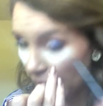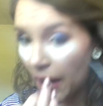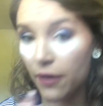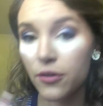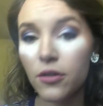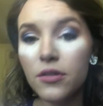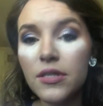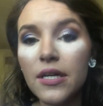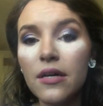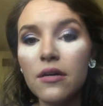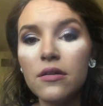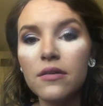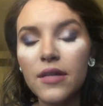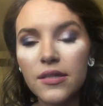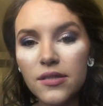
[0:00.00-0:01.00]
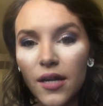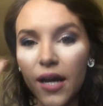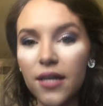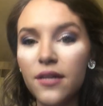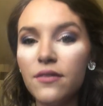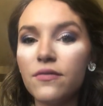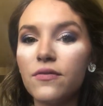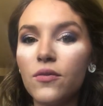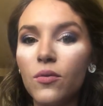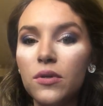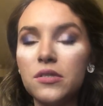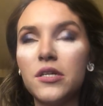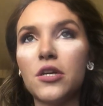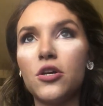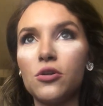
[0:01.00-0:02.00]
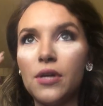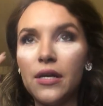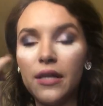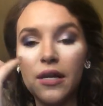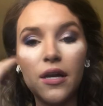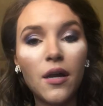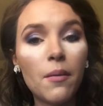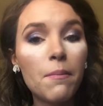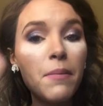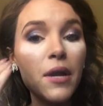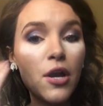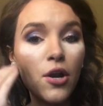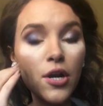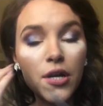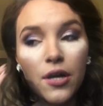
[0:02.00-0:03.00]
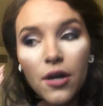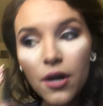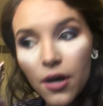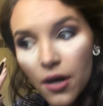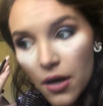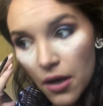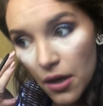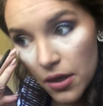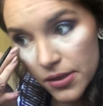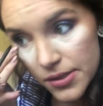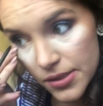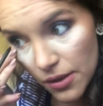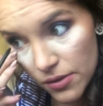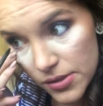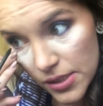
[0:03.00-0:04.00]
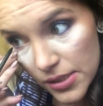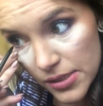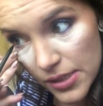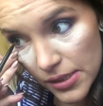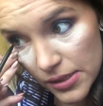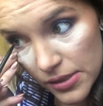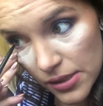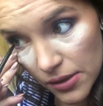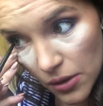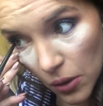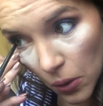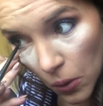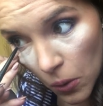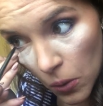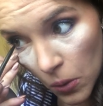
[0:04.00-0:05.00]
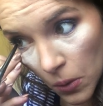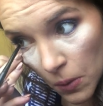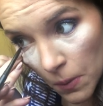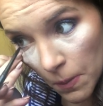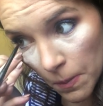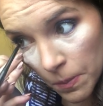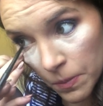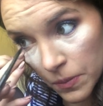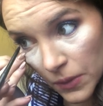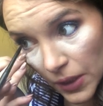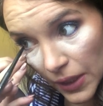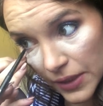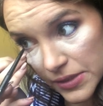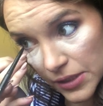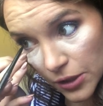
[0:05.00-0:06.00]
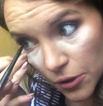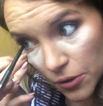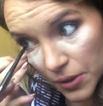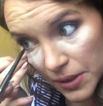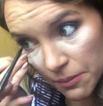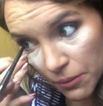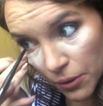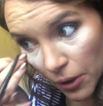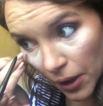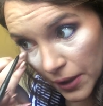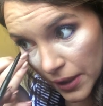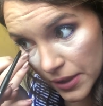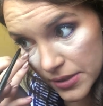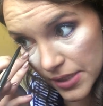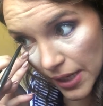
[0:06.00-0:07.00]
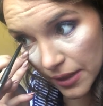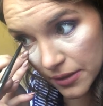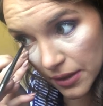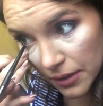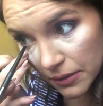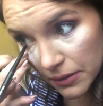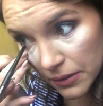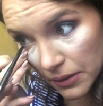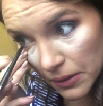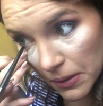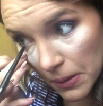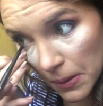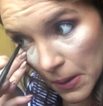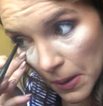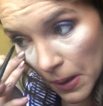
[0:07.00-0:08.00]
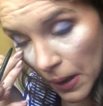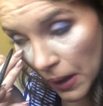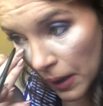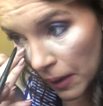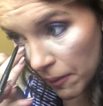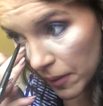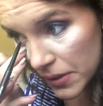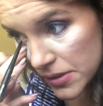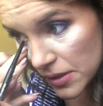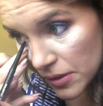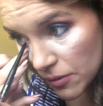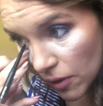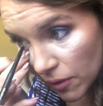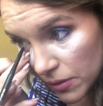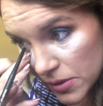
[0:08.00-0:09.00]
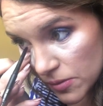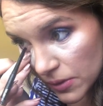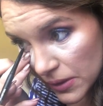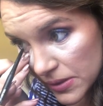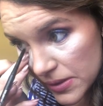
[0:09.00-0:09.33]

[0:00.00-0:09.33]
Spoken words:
powder down, that's kind of going to create like a barrier. So since this is a kohl, it's a cream product technically, and so you always want